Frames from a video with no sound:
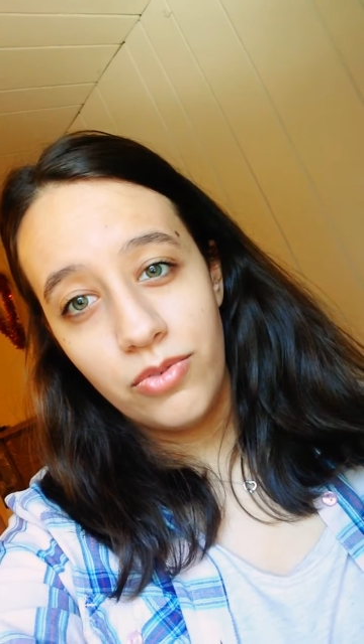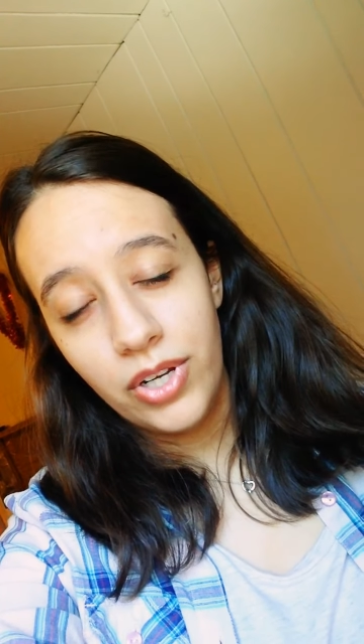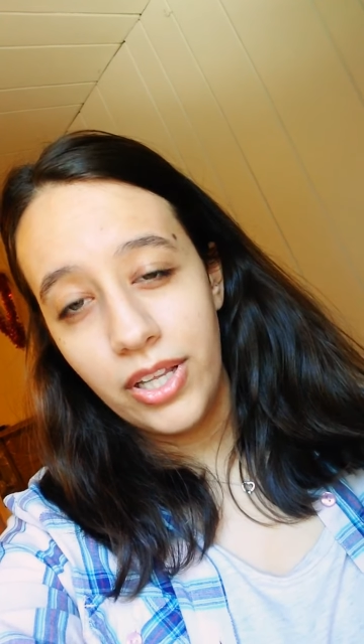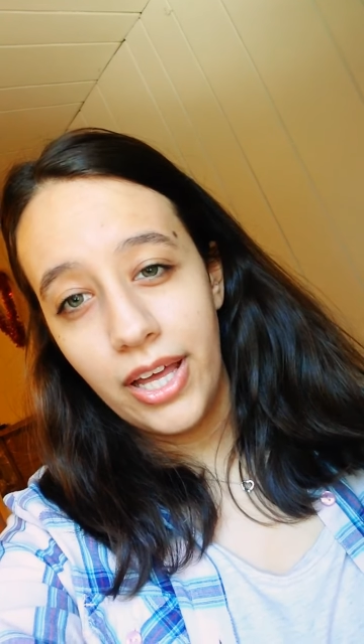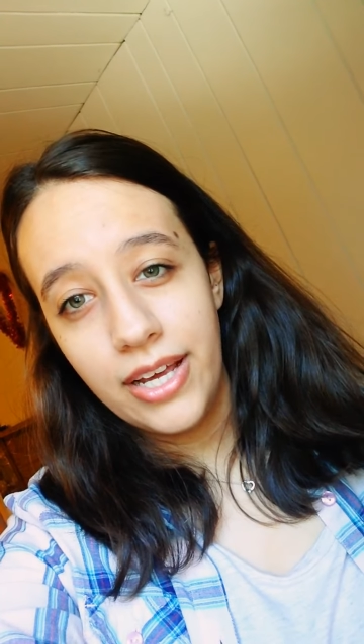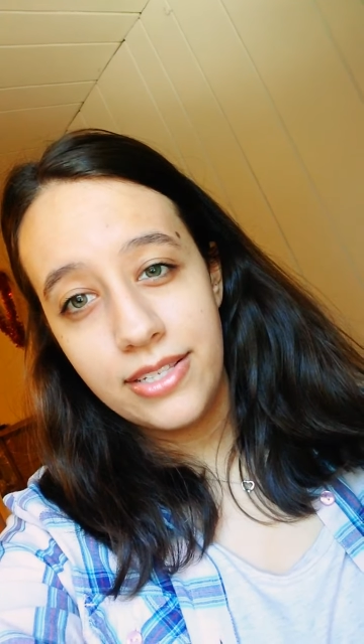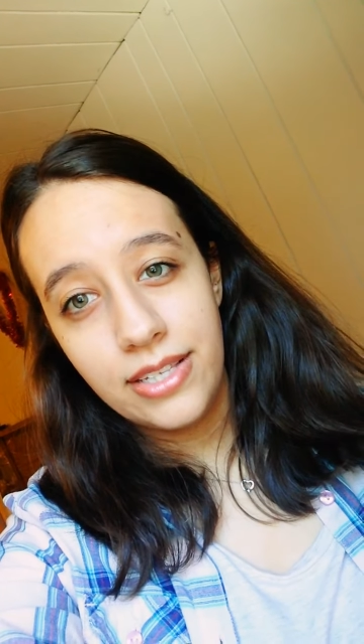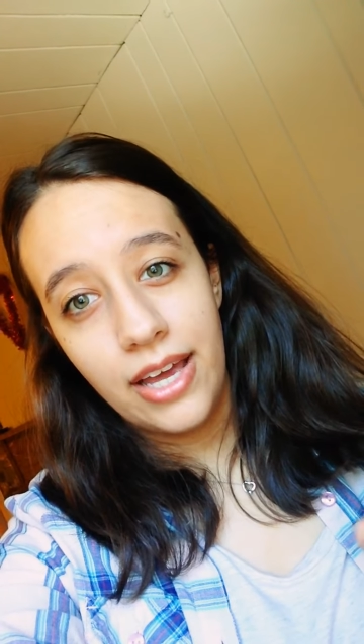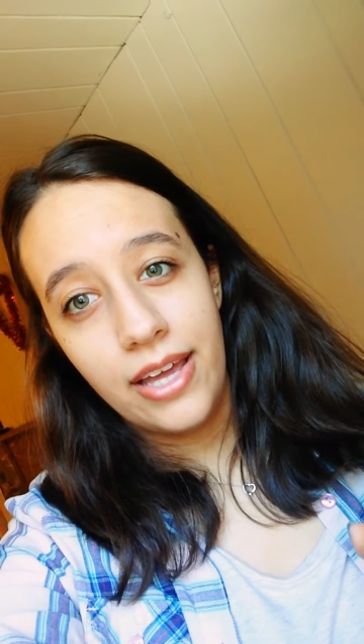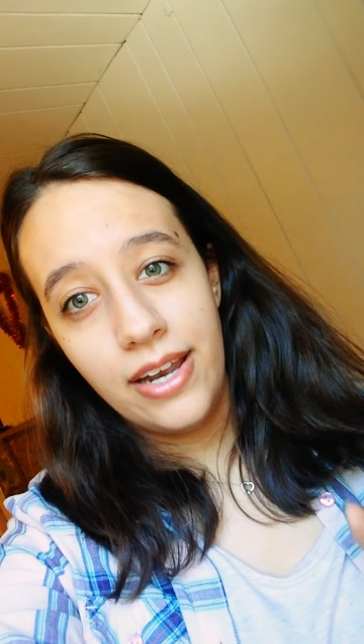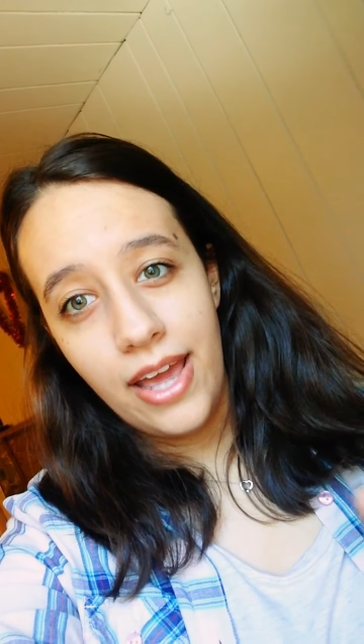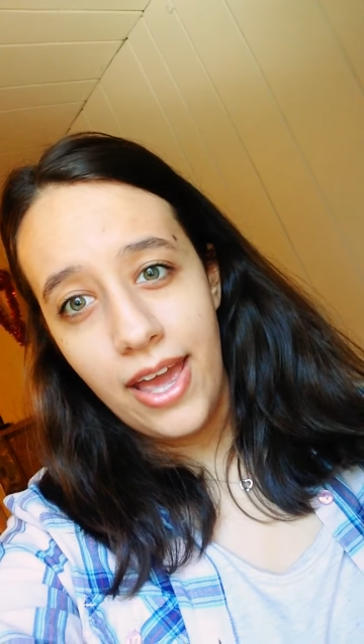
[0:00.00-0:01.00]
realize
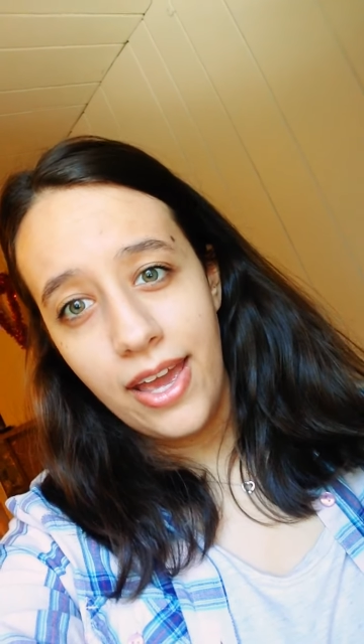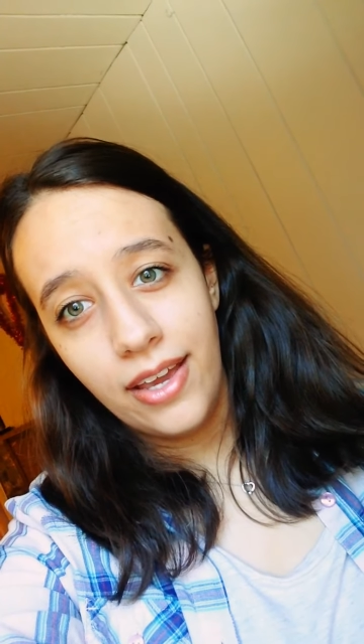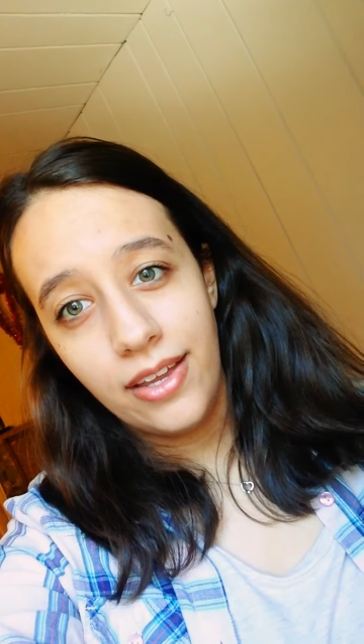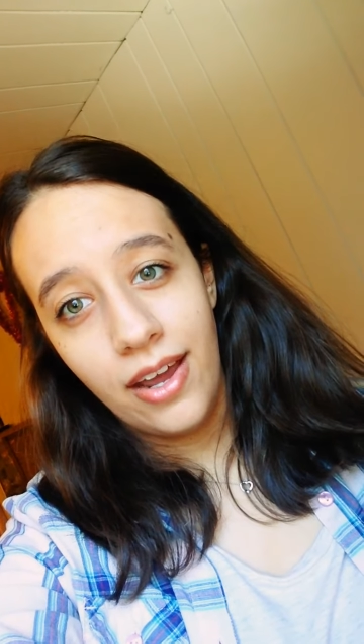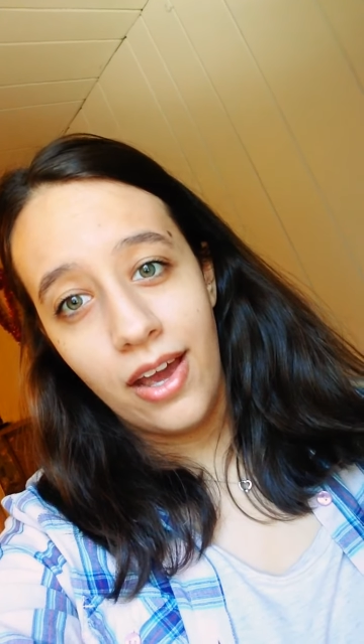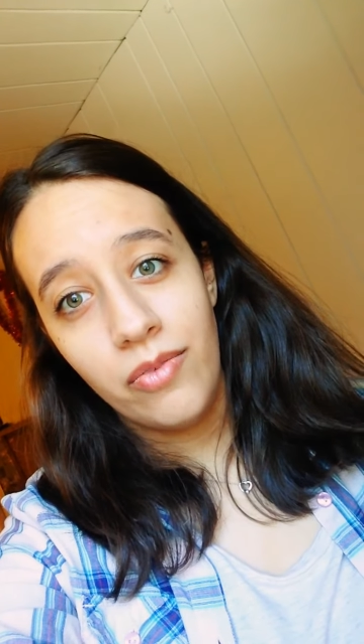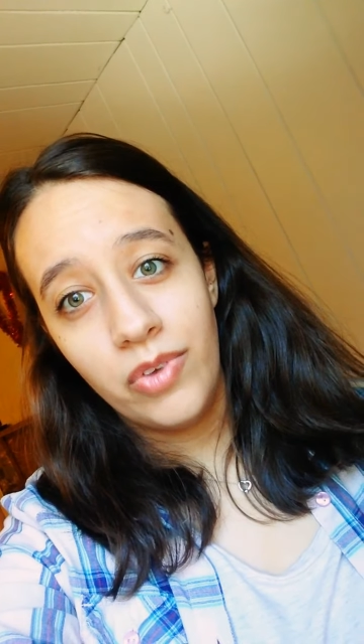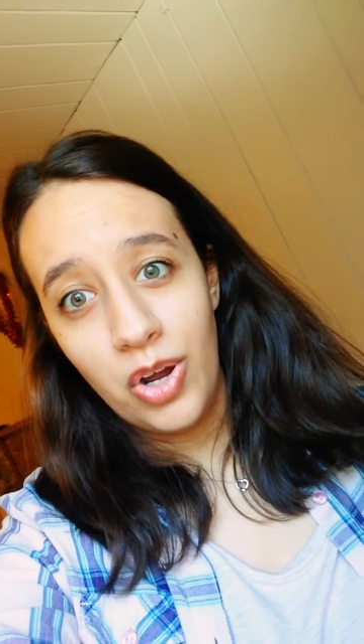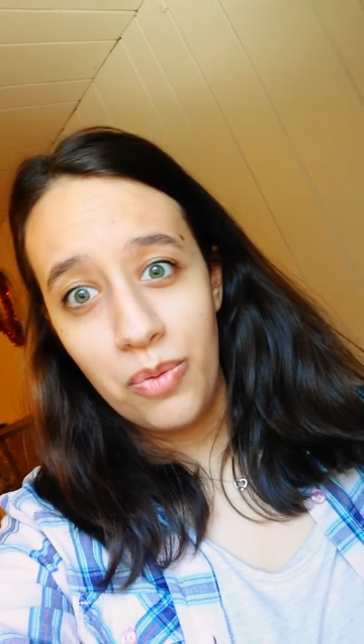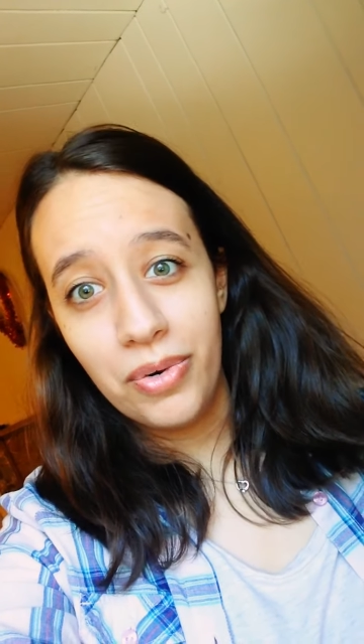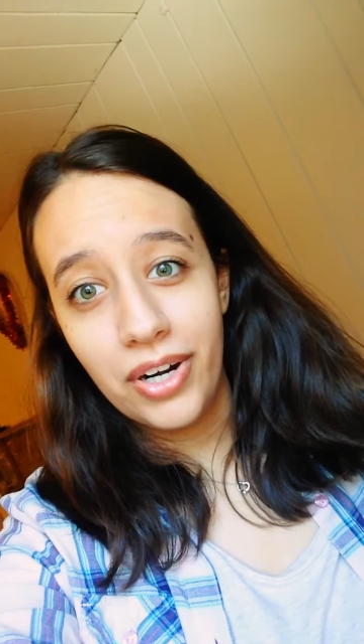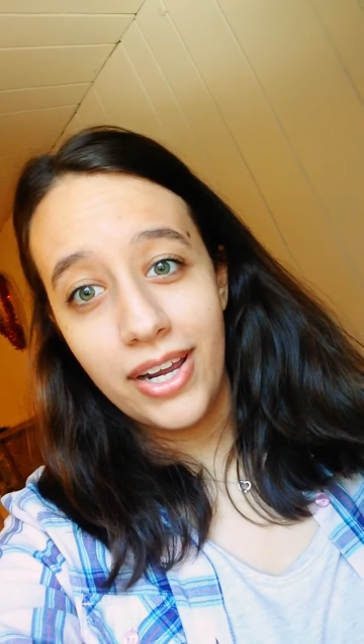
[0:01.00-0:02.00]
that an A can have an
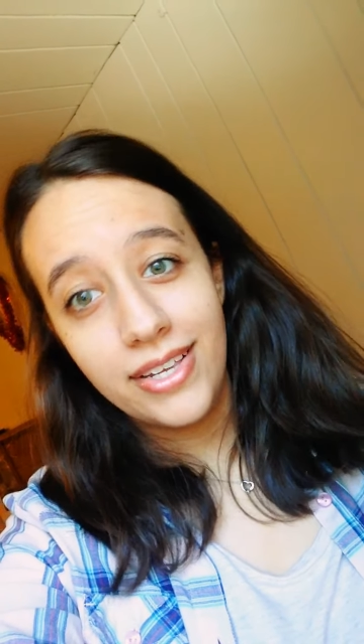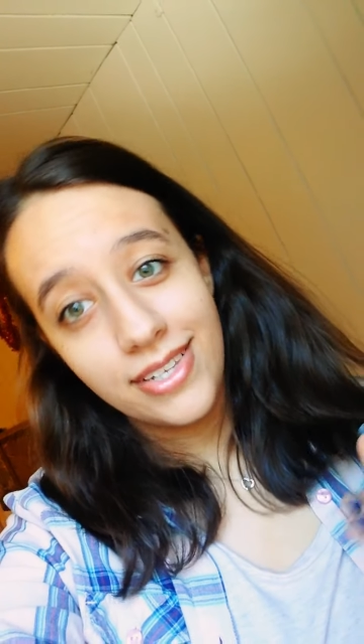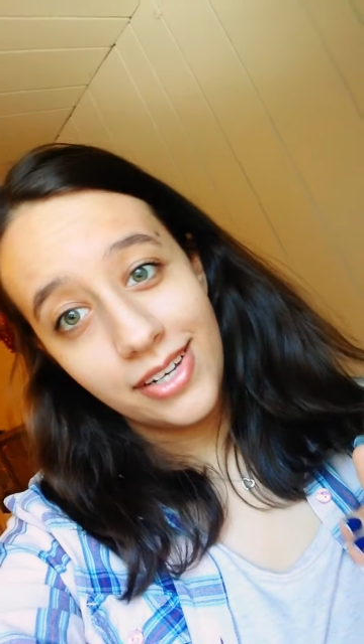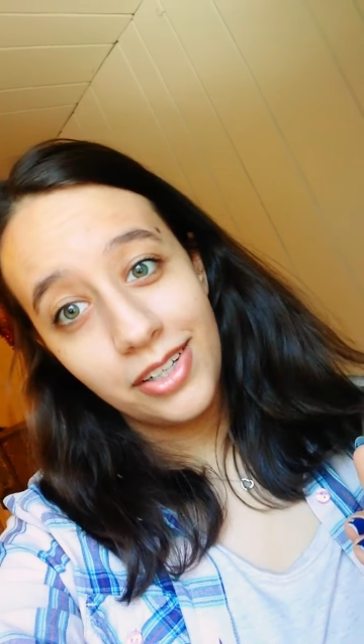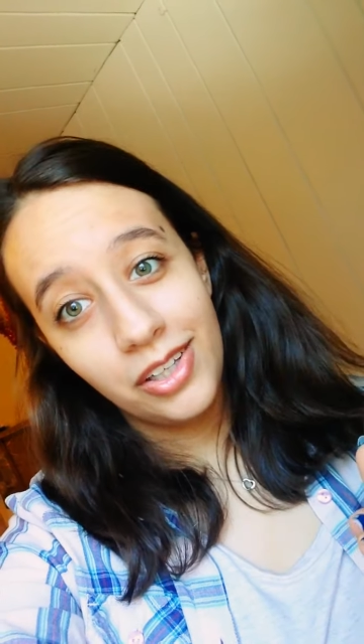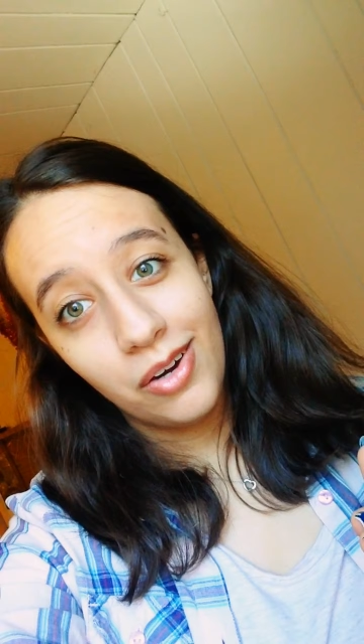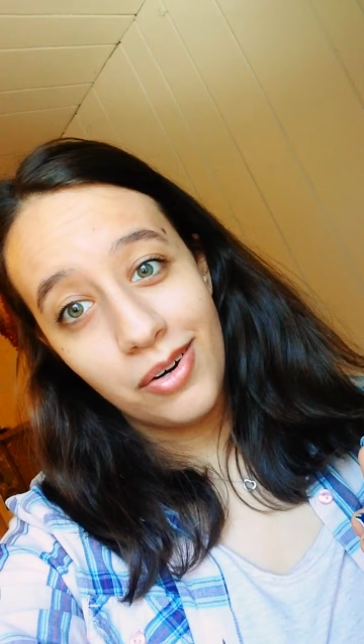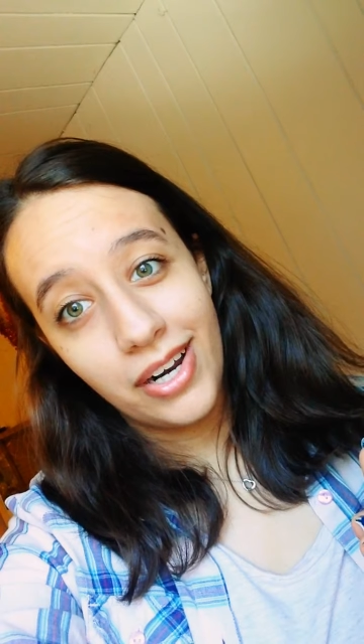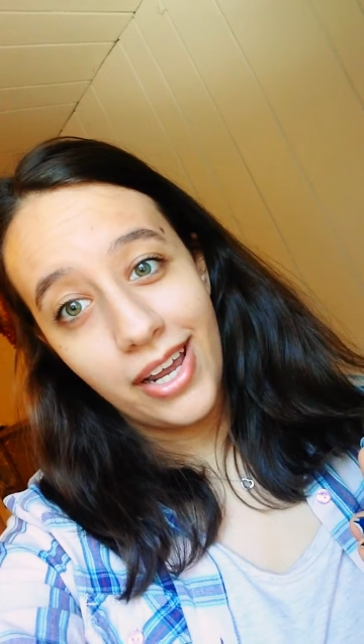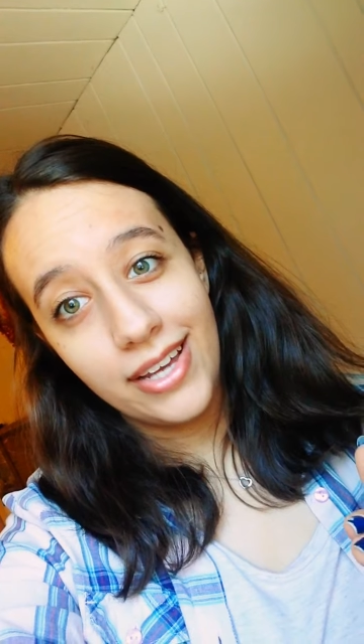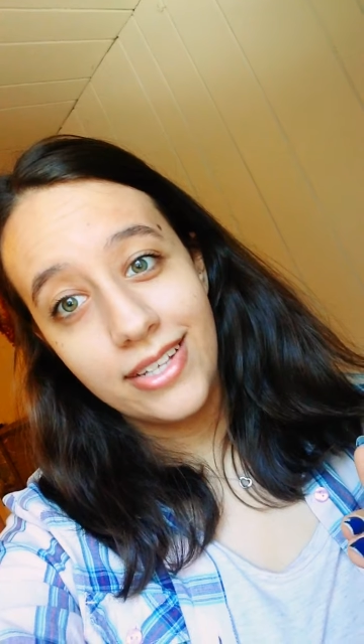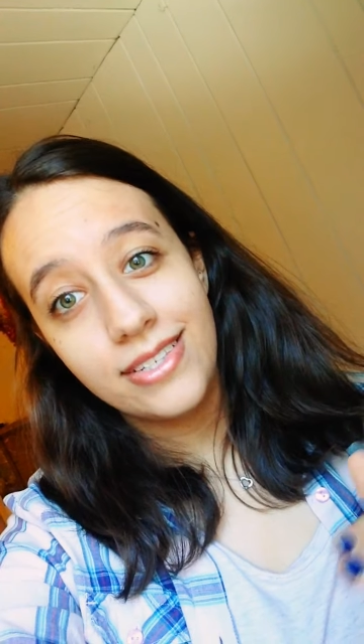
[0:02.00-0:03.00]
uppercase and a
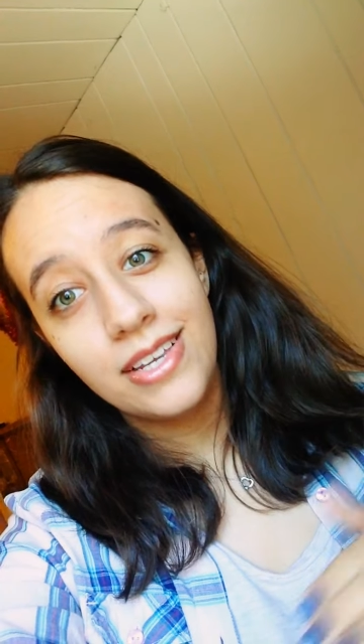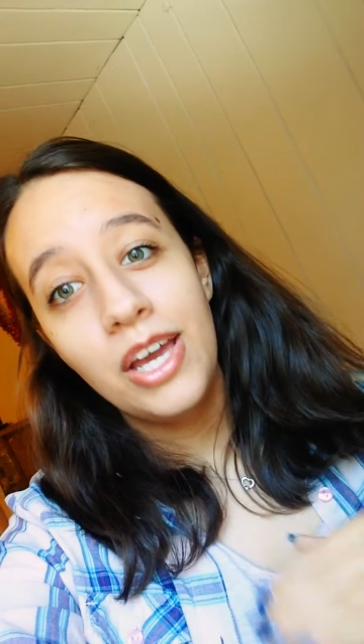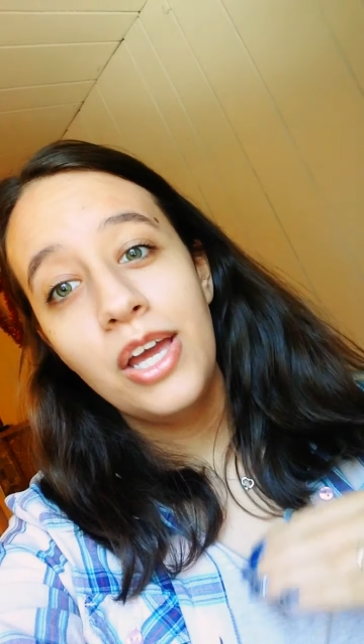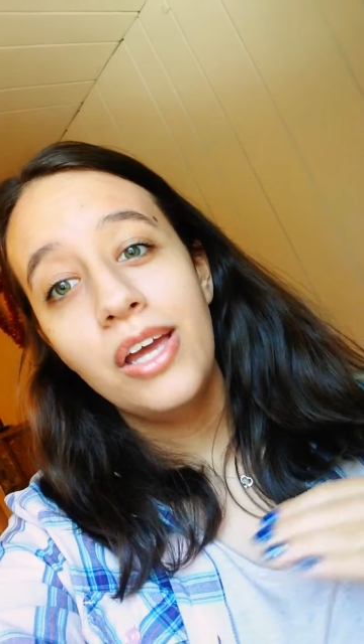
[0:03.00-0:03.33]
lowercase,